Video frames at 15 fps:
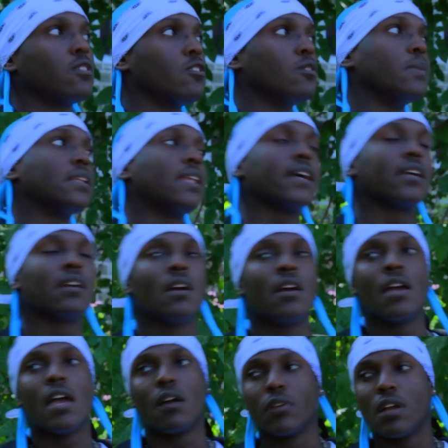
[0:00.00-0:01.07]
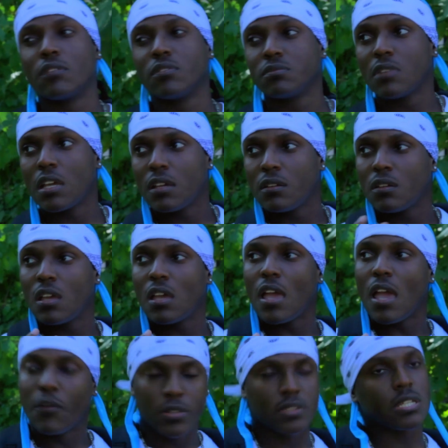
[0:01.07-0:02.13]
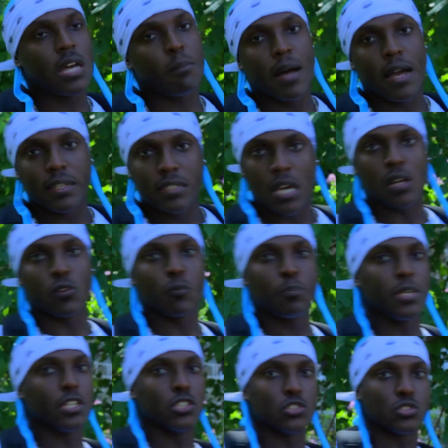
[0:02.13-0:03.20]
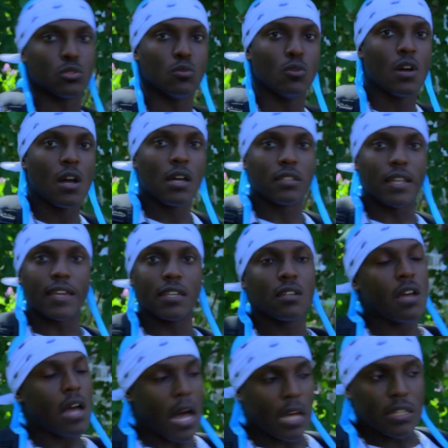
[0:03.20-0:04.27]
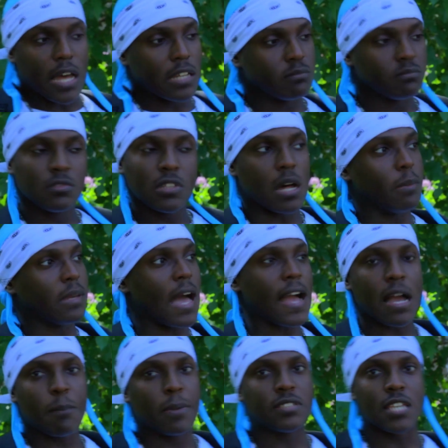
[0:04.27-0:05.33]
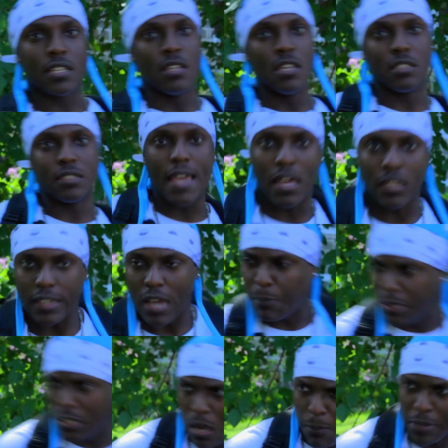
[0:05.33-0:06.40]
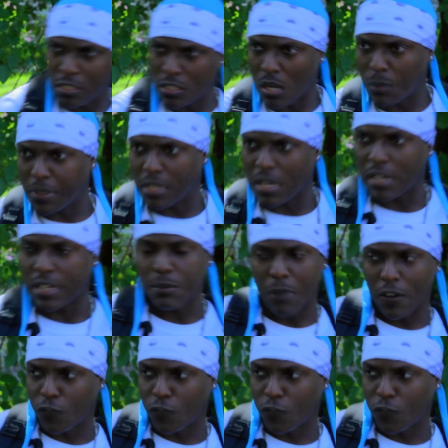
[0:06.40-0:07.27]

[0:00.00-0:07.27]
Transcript: on, man. Like, every, every, every time I encounter a Pikachu, like, I, I, I mean, I got my technique down. Like, I be, I be, you know what I mean? I get my